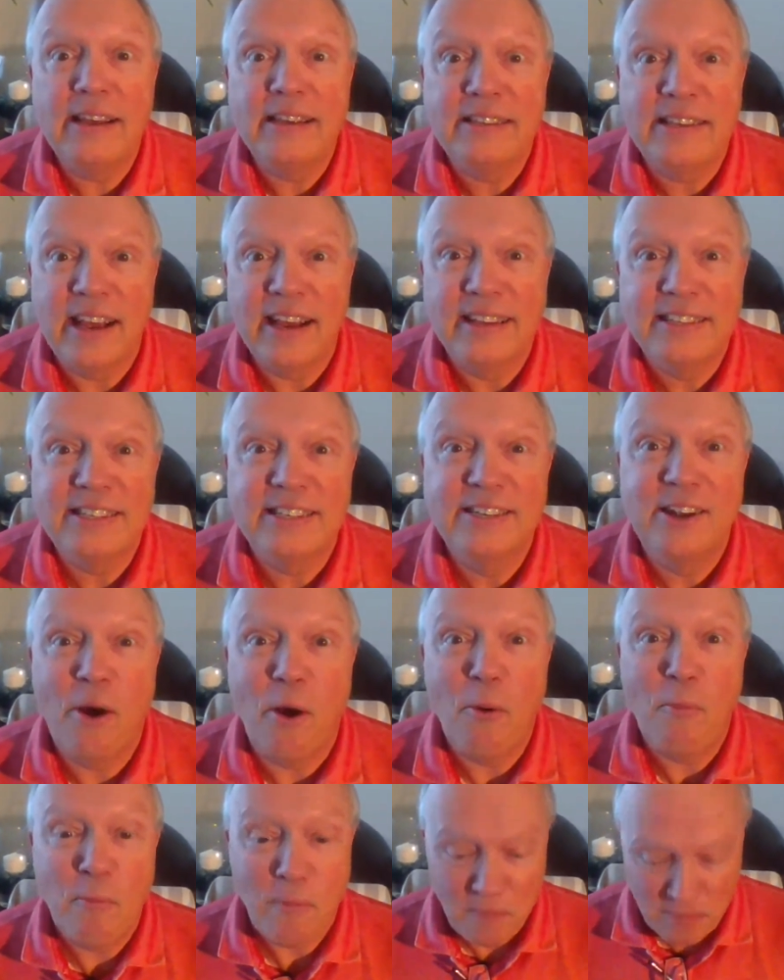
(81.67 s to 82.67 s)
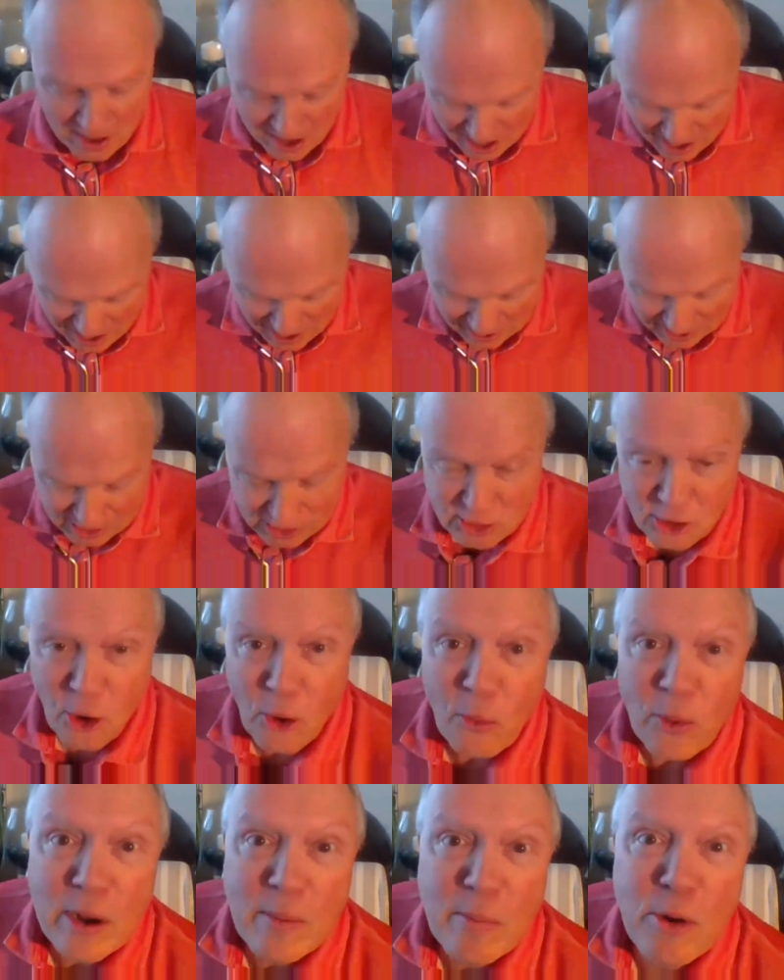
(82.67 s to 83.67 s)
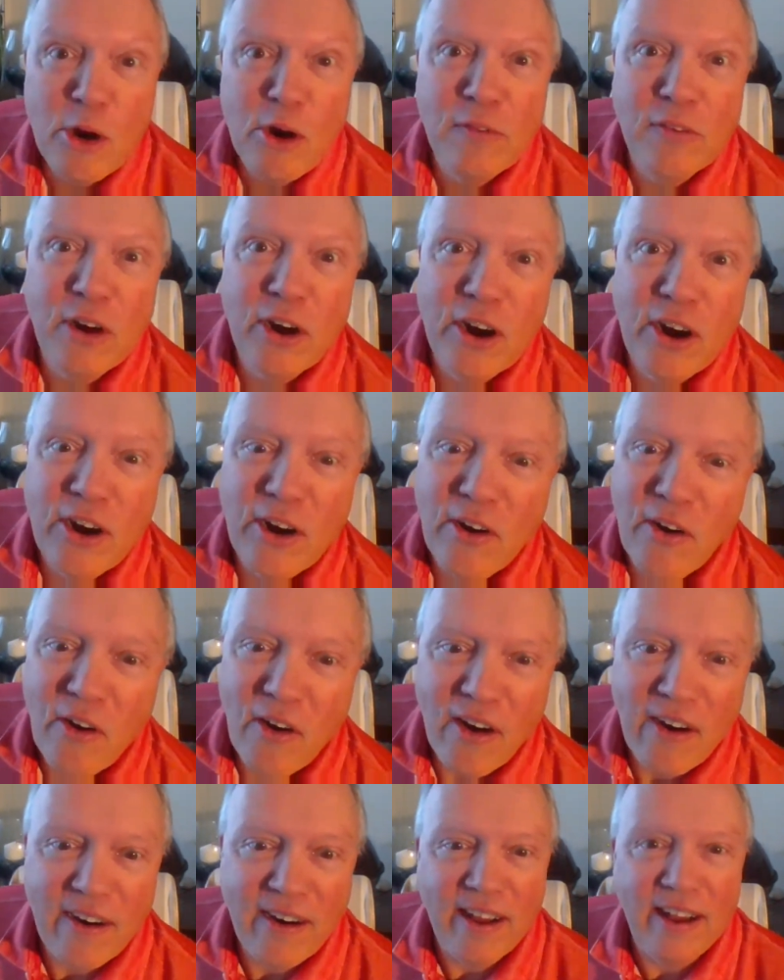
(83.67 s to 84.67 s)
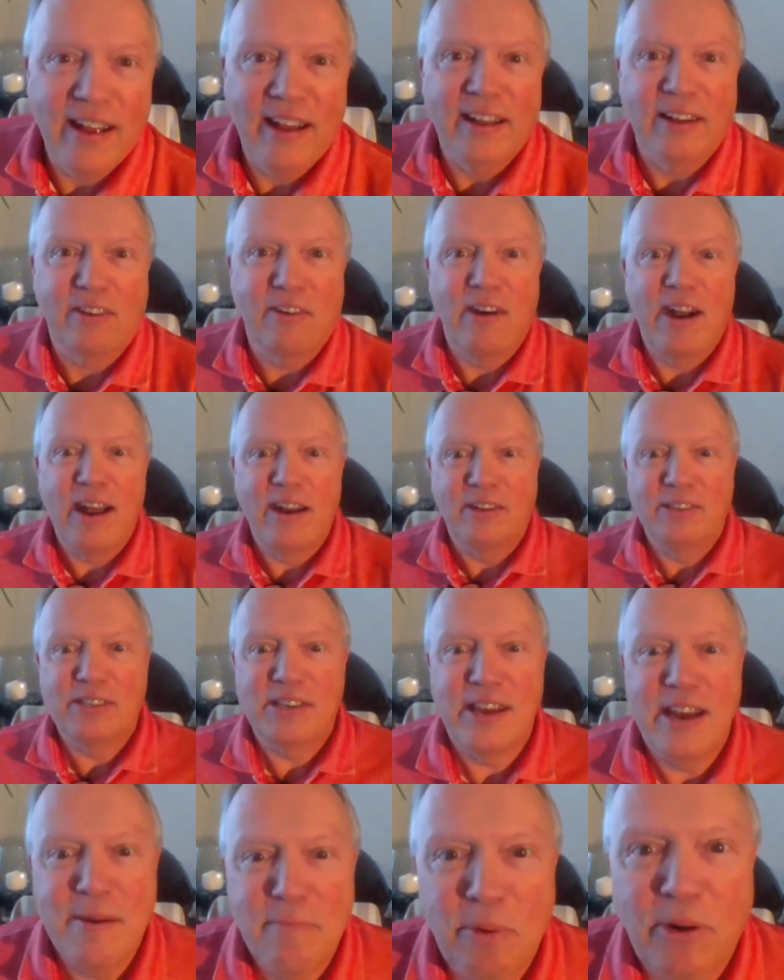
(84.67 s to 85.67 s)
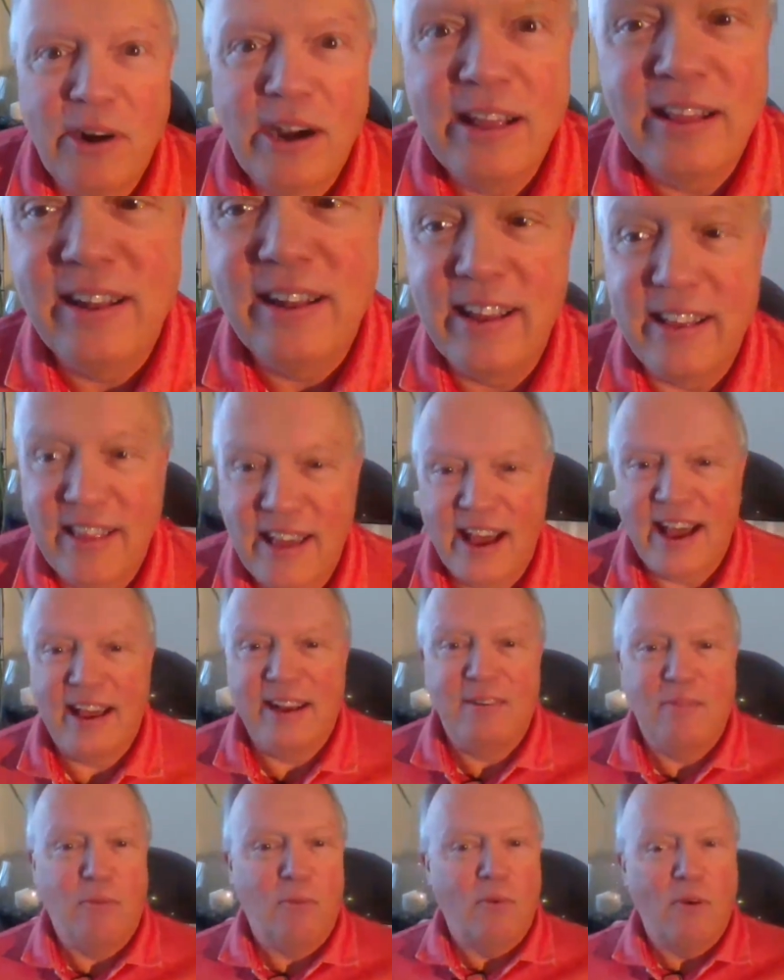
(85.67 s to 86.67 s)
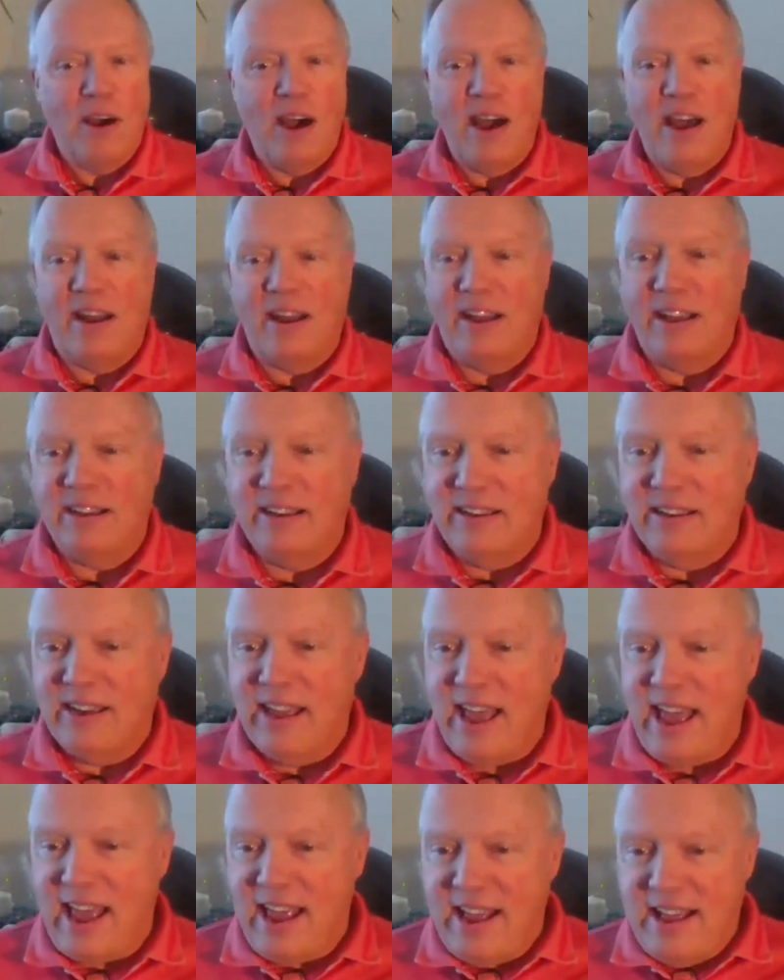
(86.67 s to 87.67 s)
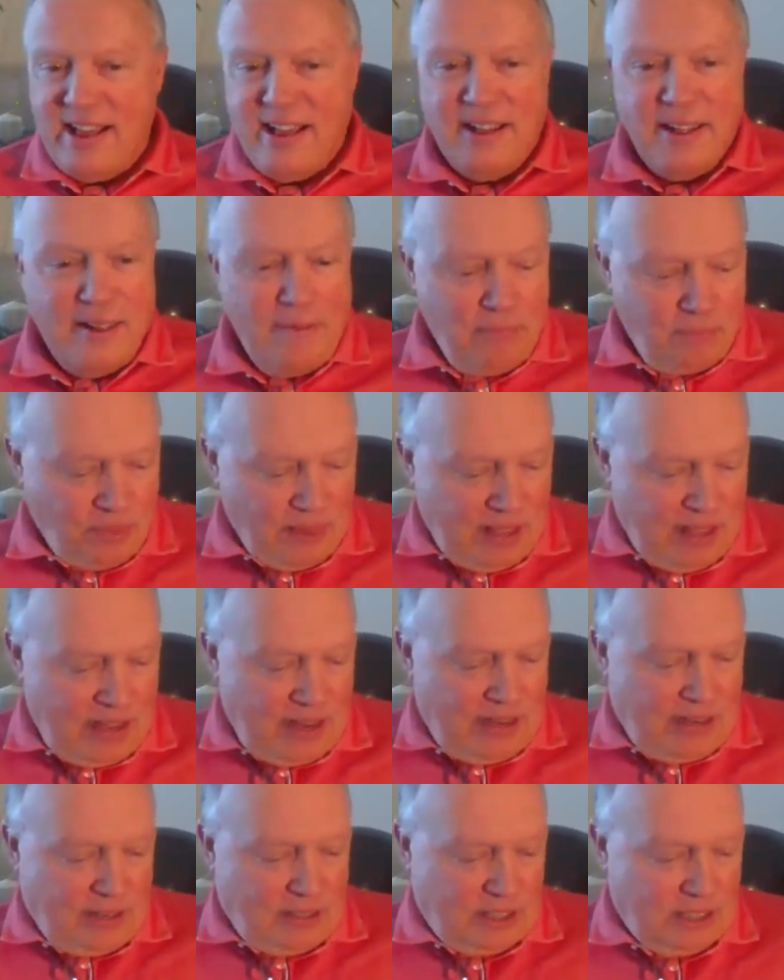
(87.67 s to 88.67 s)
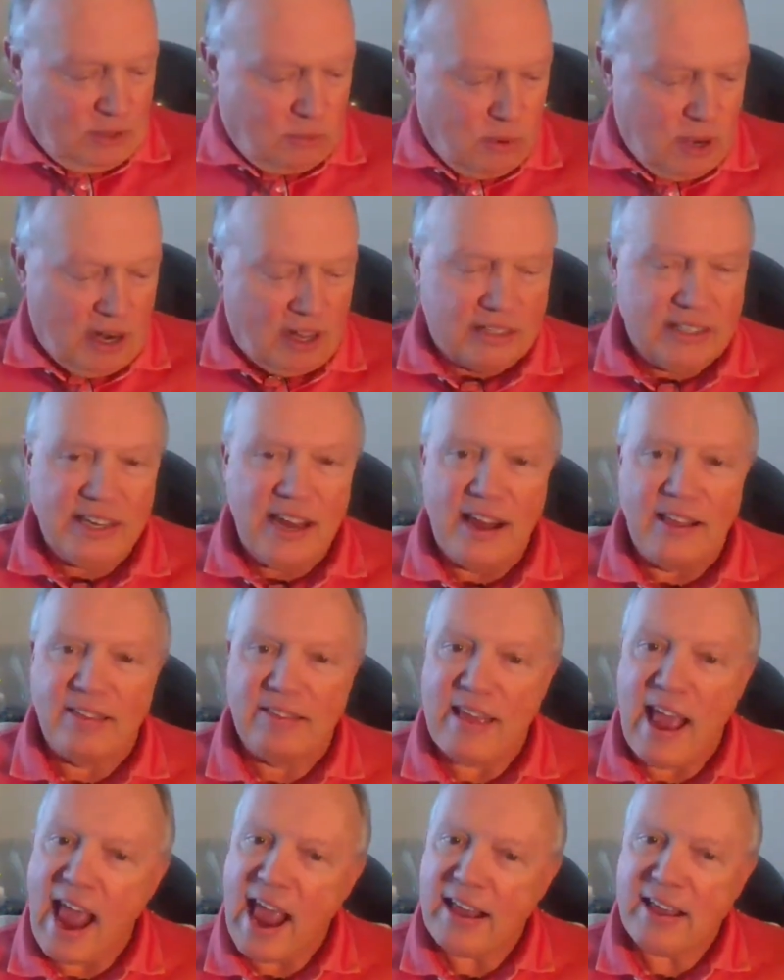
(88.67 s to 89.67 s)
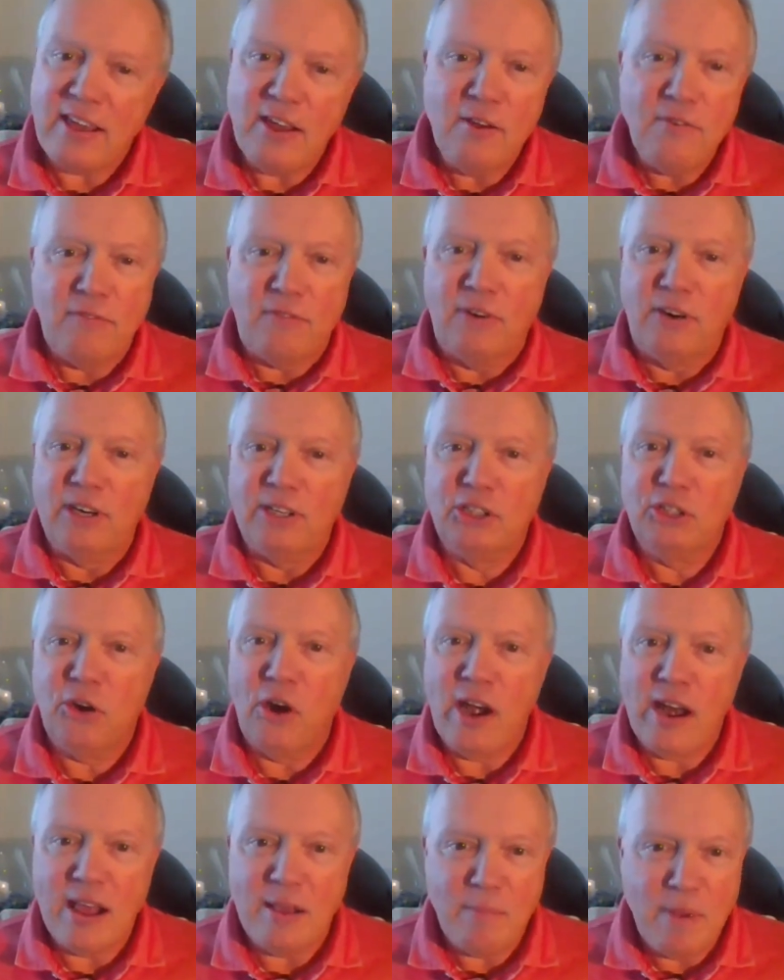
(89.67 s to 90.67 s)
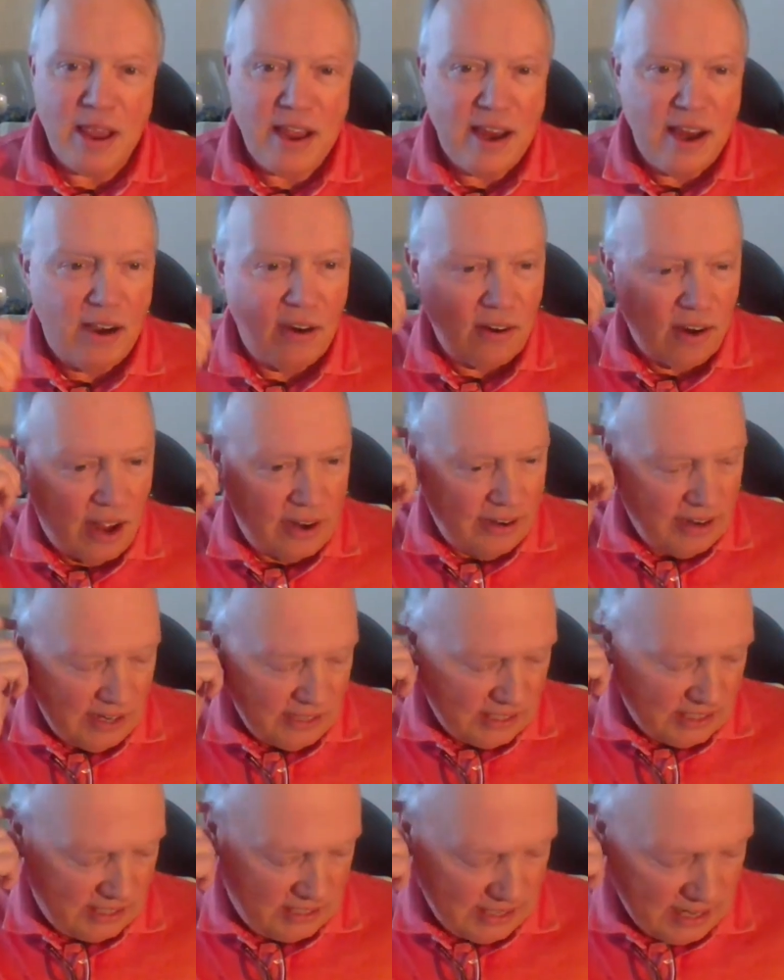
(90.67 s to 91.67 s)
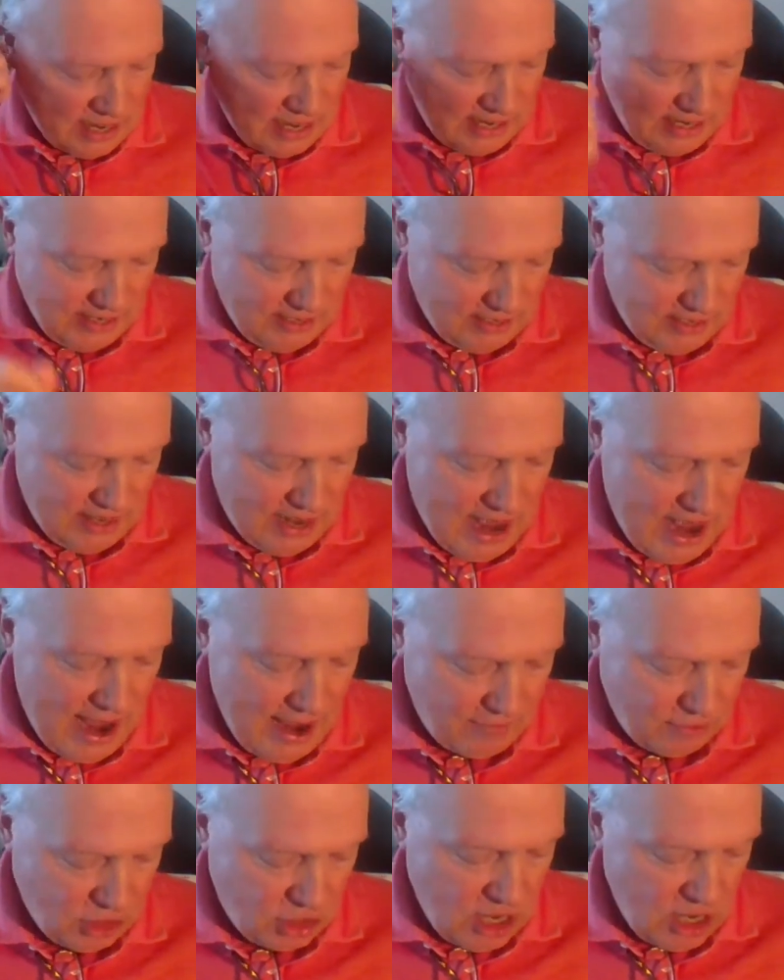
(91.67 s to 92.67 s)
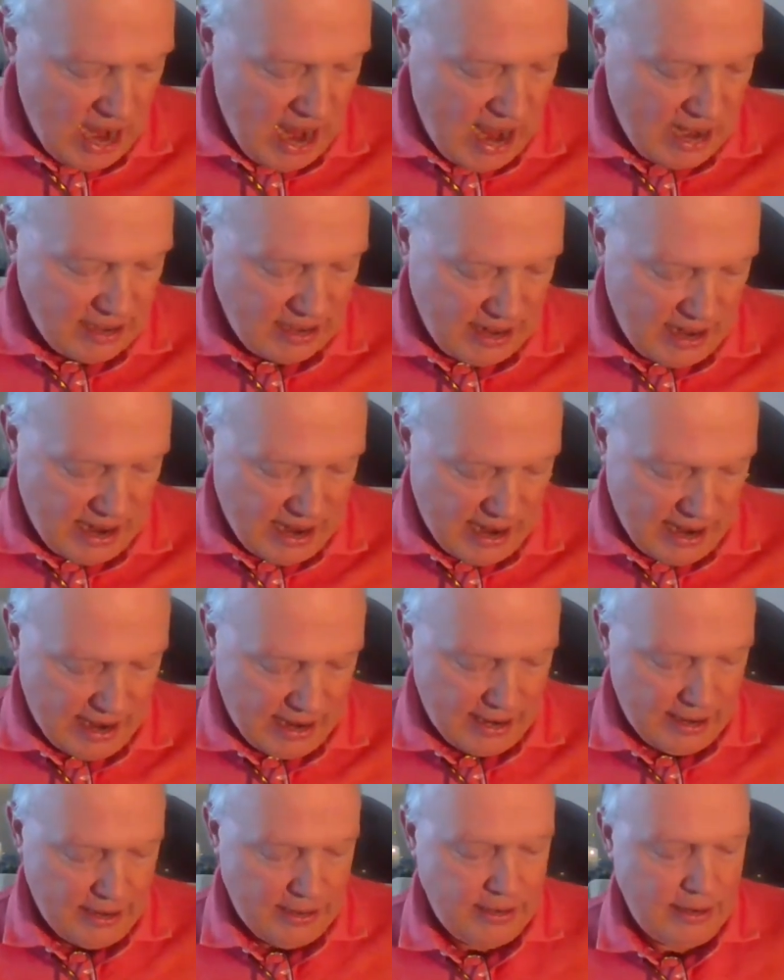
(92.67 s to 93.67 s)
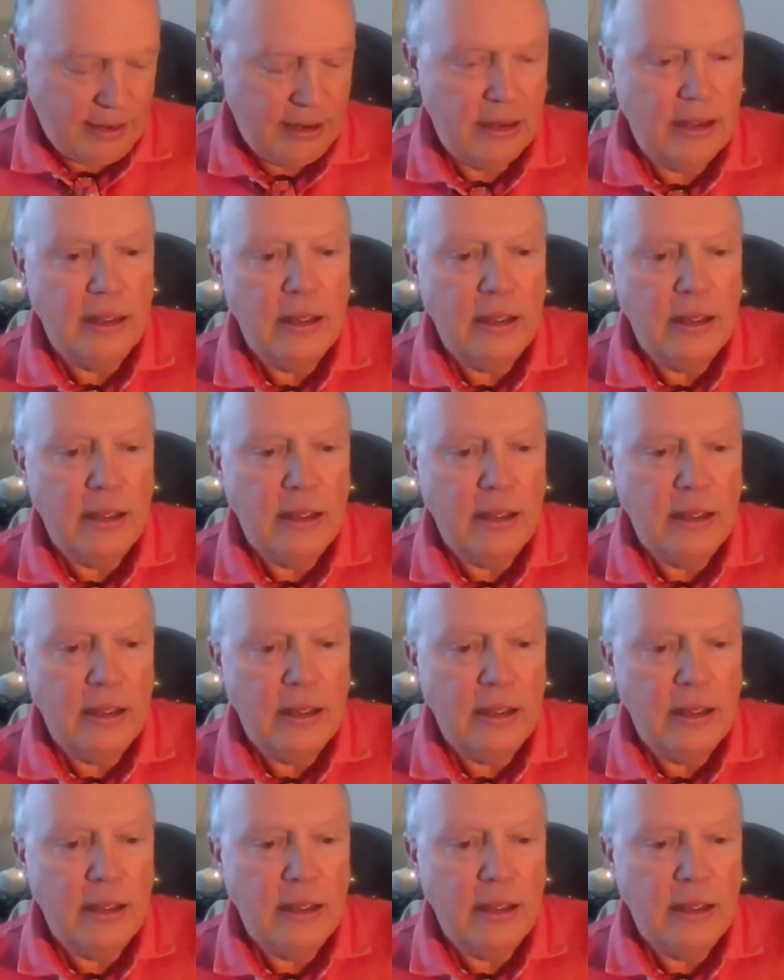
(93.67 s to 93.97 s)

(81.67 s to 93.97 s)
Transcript: as a snow snow remover or uh, a groundskeeper or anything like that. What a day! Just want to say thank you for joining me here on this uh, live chat. Uh,